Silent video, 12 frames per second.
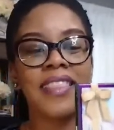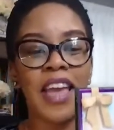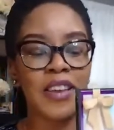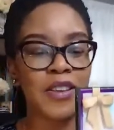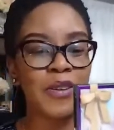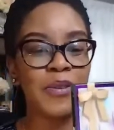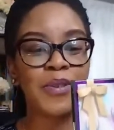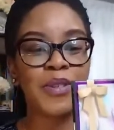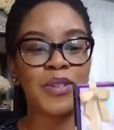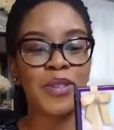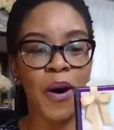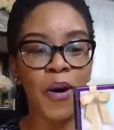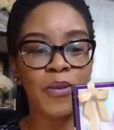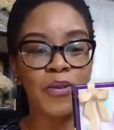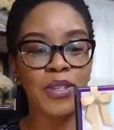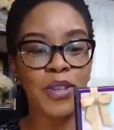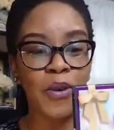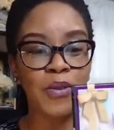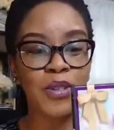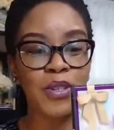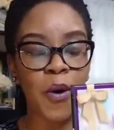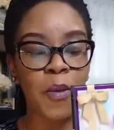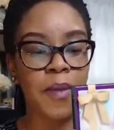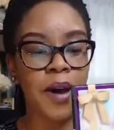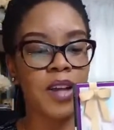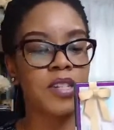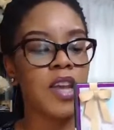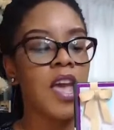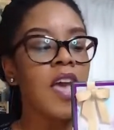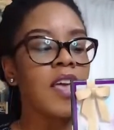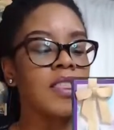Thank you so much.